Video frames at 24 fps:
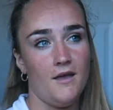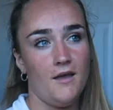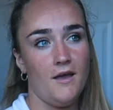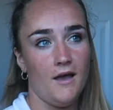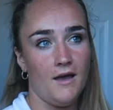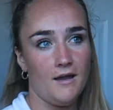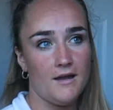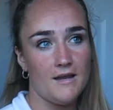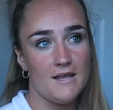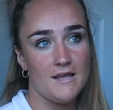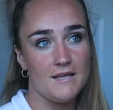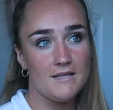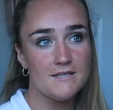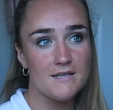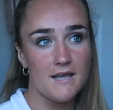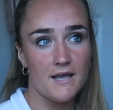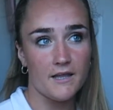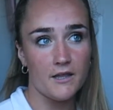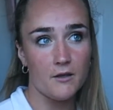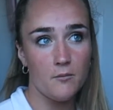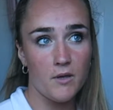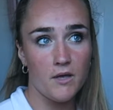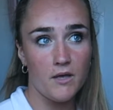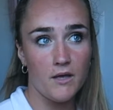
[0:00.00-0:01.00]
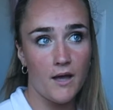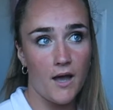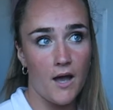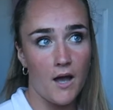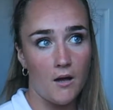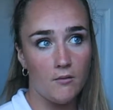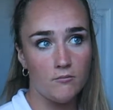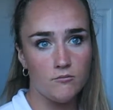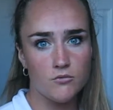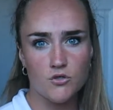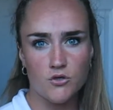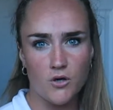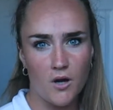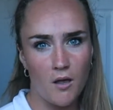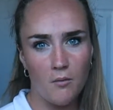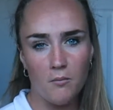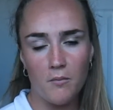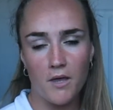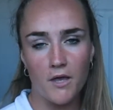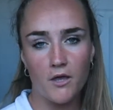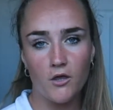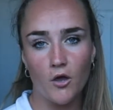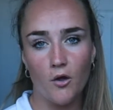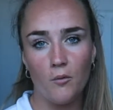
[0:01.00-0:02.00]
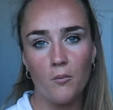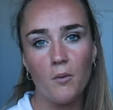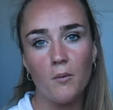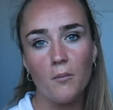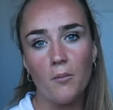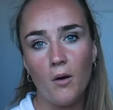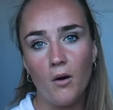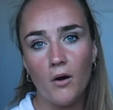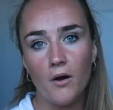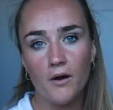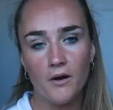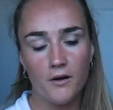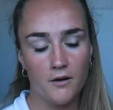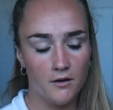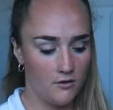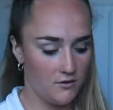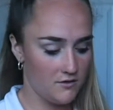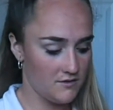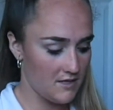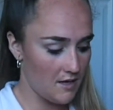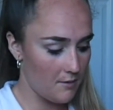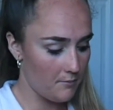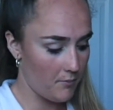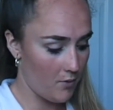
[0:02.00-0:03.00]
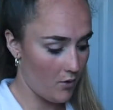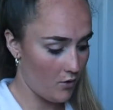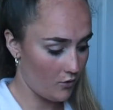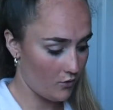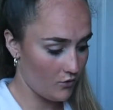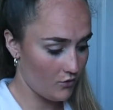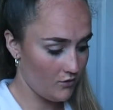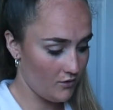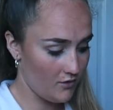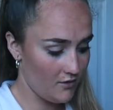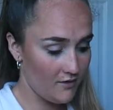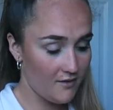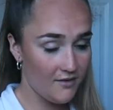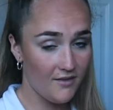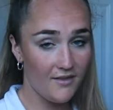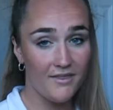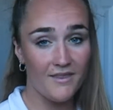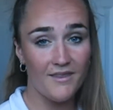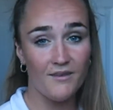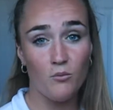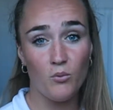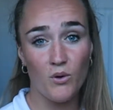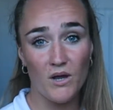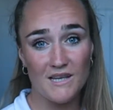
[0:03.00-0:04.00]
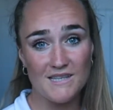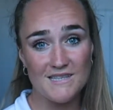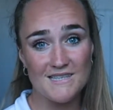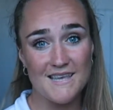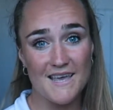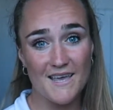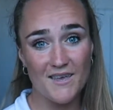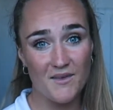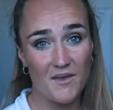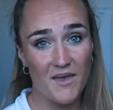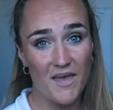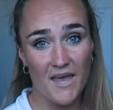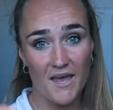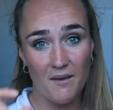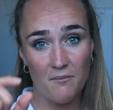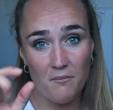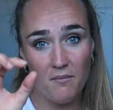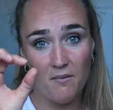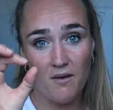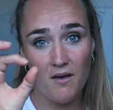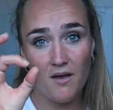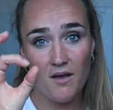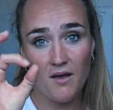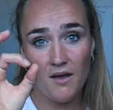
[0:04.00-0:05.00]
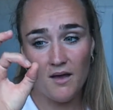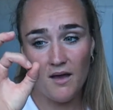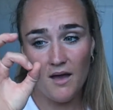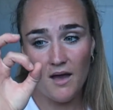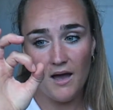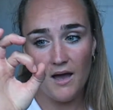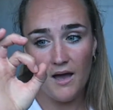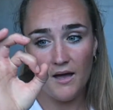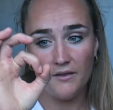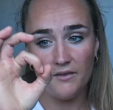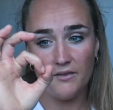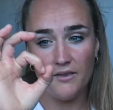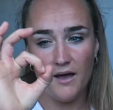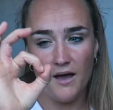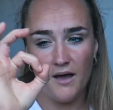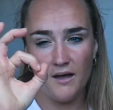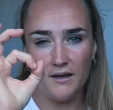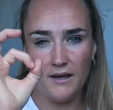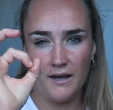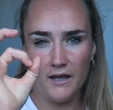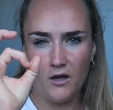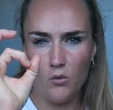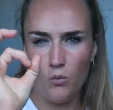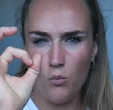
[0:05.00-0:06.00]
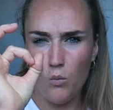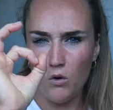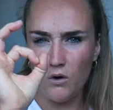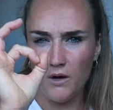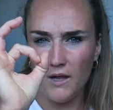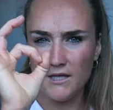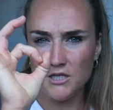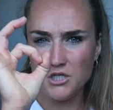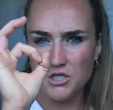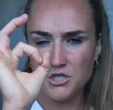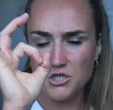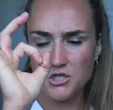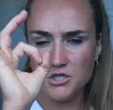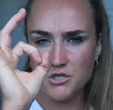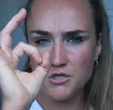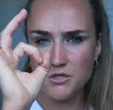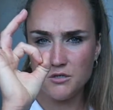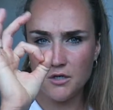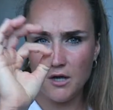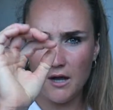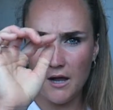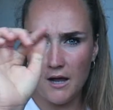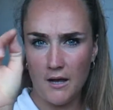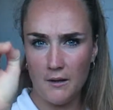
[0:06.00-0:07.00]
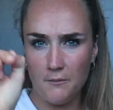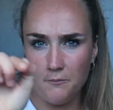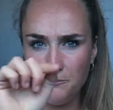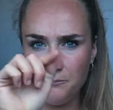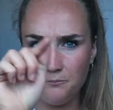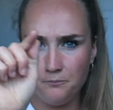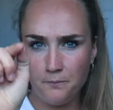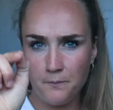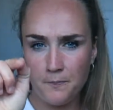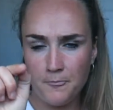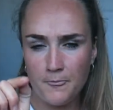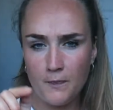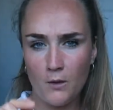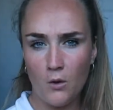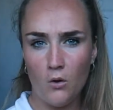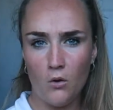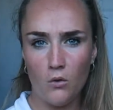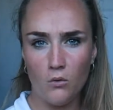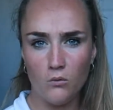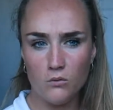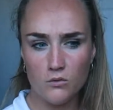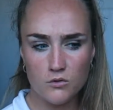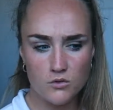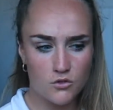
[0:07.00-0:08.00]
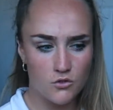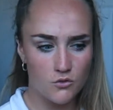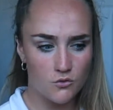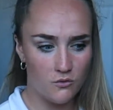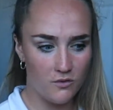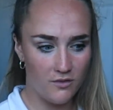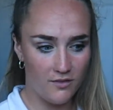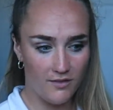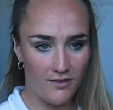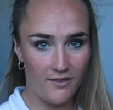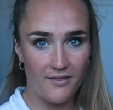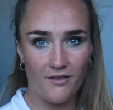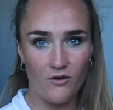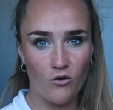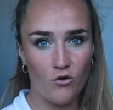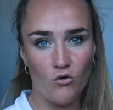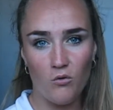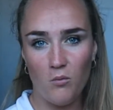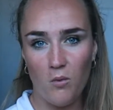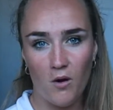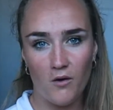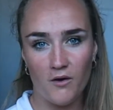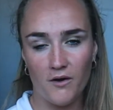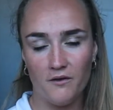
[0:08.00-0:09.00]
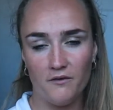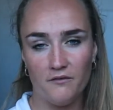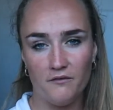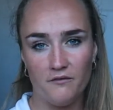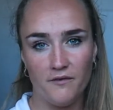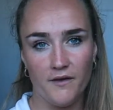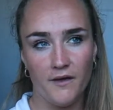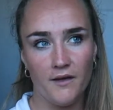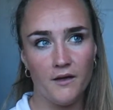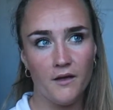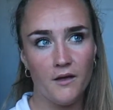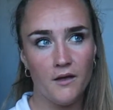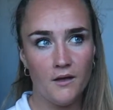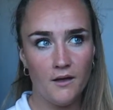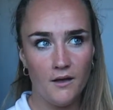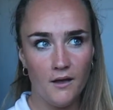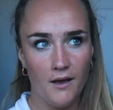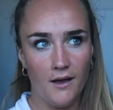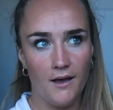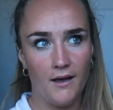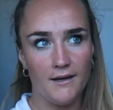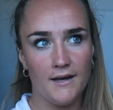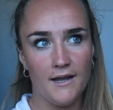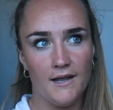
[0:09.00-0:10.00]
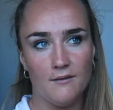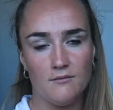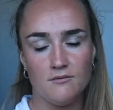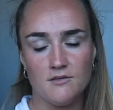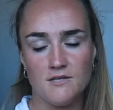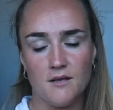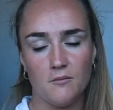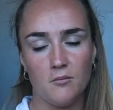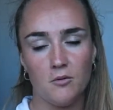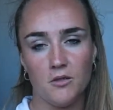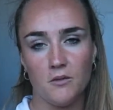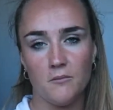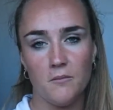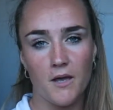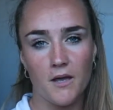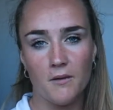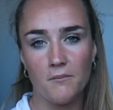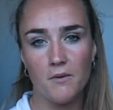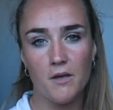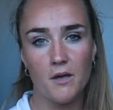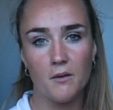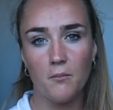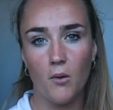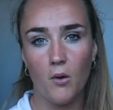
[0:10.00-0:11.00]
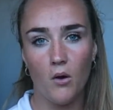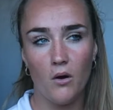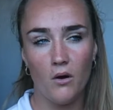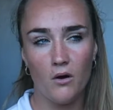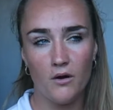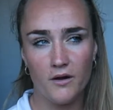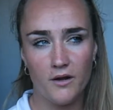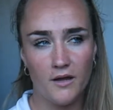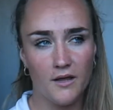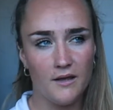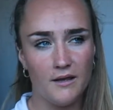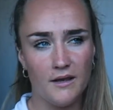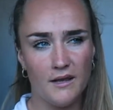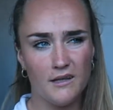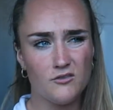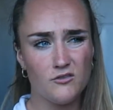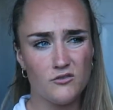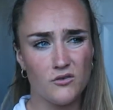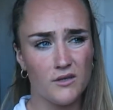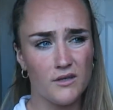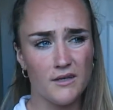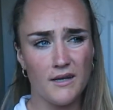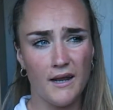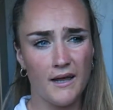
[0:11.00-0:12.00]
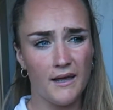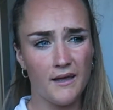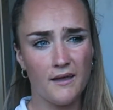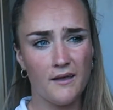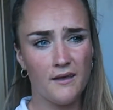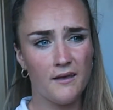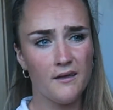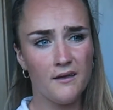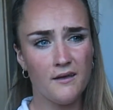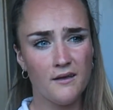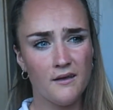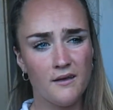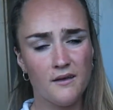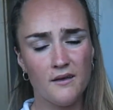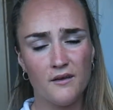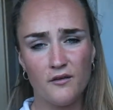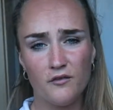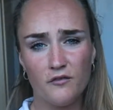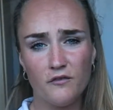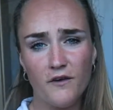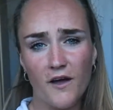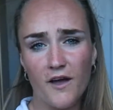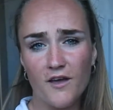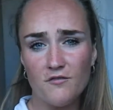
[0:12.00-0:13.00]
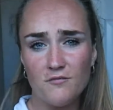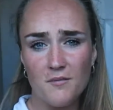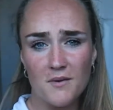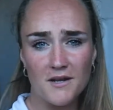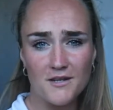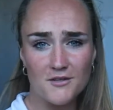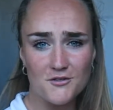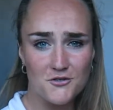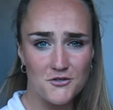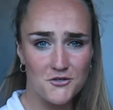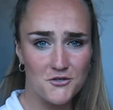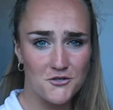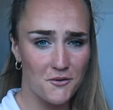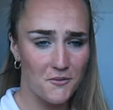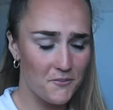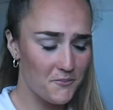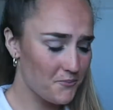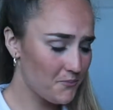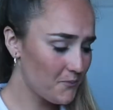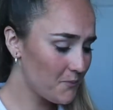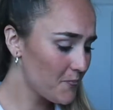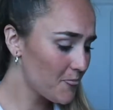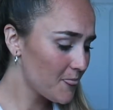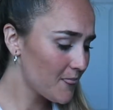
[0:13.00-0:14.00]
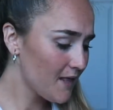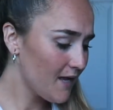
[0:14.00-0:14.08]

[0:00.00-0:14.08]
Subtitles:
And he said to me, sure, I'll make you up a bar, because that bar, the weight thing came and they had like a 1-inch hole, so the crowbar didn't fit, and he was able to make me a bar in literally like 5 minutes or something.